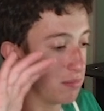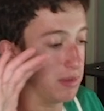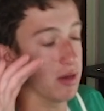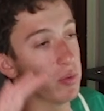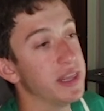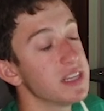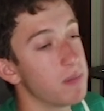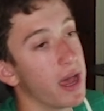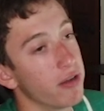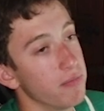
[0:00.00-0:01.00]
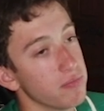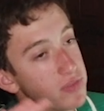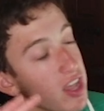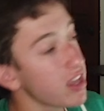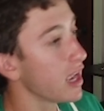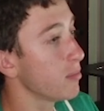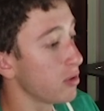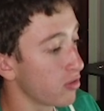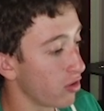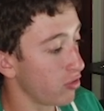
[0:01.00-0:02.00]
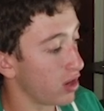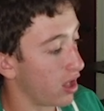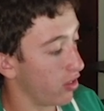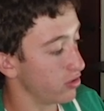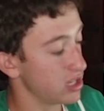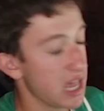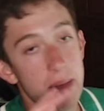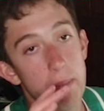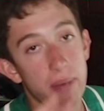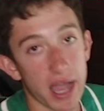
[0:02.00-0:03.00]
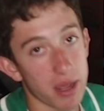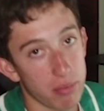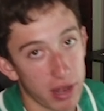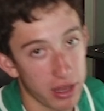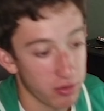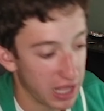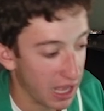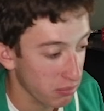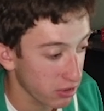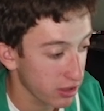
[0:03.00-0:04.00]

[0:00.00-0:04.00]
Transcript: me to win this battle, take Camden's $100, buy a brand new camera.